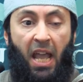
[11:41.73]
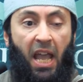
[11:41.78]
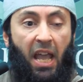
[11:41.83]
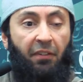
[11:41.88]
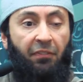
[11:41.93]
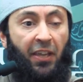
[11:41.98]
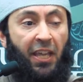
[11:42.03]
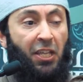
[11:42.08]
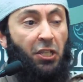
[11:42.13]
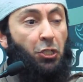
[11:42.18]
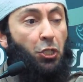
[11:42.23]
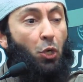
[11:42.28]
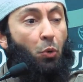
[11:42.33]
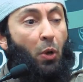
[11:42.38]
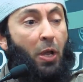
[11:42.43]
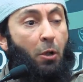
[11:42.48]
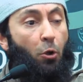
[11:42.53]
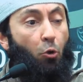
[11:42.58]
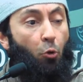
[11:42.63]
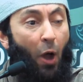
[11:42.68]
If he's
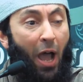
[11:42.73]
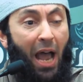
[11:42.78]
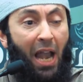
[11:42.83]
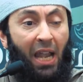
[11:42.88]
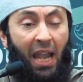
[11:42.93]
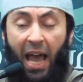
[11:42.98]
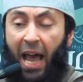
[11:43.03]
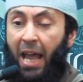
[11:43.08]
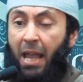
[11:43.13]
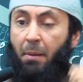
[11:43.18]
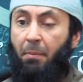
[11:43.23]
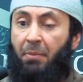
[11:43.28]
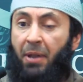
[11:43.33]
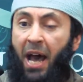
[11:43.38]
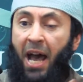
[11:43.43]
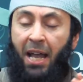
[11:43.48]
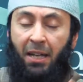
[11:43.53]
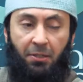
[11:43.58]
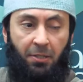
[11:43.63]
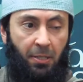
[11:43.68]
doing well, I am
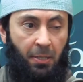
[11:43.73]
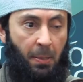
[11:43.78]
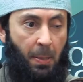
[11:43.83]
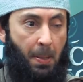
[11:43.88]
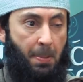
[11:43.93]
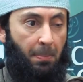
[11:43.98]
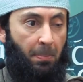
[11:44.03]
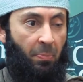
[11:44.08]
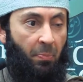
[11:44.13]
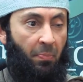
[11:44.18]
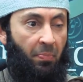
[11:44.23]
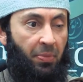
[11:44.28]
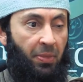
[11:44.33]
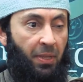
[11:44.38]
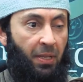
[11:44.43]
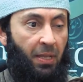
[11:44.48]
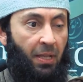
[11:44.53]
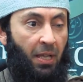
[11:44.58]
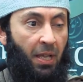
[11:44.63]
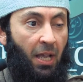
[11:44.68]
not.
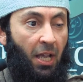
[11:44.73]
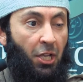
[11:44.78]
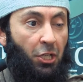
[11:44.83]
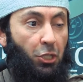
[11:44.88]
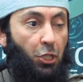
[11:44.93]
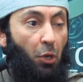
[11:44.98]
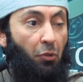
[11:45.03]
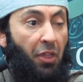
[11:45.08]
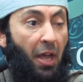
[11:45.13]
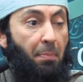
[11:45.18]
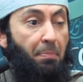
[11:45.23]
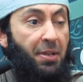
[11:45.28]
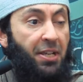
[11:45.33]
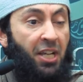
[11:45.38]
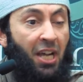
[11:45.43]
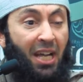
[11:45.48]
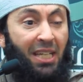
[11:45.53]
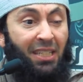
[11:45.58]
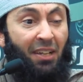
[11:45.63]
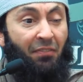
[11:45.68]
So then
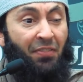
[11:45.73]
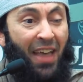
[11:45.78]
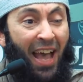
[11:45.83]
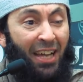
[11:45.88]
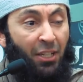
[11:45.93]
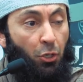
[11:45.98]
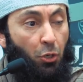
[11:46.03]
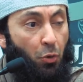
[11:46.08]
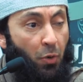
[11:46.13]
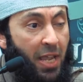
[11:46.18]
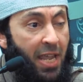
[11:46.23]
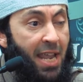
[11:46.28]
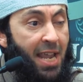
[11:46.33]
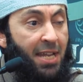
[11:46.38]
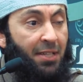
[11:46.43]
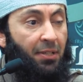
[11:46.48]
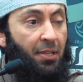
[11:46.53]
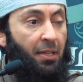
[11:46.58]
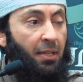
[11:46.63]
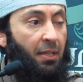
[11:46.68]
because of that
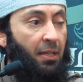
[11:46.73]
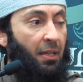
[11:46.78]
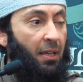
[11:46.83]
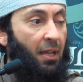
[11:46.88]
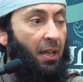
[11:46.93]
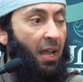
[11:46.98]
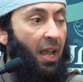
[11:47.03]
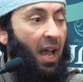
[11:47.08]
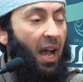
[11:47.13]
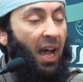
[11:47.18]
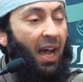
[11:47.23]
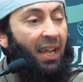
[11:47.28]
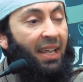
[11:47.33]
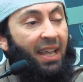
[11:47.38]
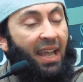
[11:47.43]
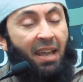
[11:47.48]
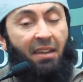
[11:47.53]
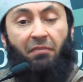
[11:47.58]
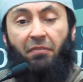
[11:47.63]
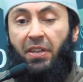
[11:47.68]
greed,
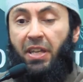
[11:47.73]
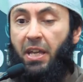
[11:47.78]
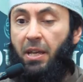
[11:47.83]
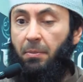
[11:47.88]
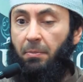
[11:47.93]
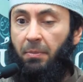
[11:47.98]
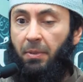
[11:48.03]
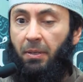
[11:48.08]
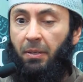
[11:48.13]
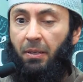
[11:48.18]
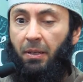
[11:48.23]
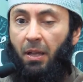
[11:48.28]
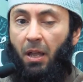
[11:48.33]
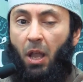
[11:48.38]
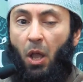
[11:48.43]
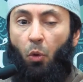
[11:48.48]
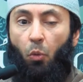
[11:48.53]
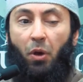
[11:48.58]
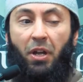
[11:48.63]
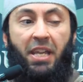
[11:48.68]
I envy him
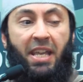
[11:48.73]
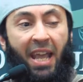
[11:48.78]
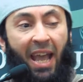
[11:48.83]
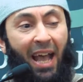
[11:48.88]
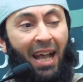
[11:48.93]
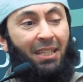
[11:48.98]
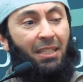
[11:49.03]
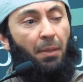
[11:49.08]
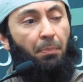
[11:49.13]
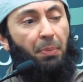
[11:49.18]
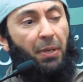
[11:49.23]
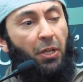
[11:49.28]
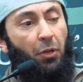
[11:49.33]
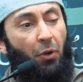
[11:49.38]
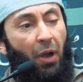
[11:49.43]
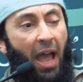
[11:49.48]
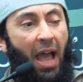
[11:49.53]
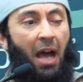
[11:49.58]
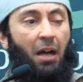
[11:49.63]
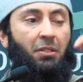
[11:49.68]
when he has a
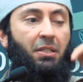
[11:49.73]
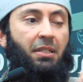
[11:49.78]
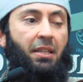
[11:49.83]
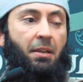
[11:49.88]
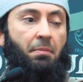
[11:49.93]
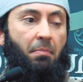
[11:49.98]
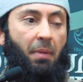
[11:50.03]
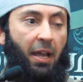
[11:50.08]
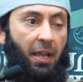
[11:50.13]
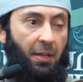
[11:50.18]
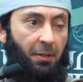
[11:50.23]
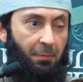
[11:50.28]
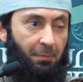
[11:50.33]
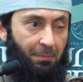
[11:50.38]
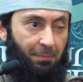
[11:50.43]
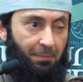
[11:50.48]
bigger house than mine.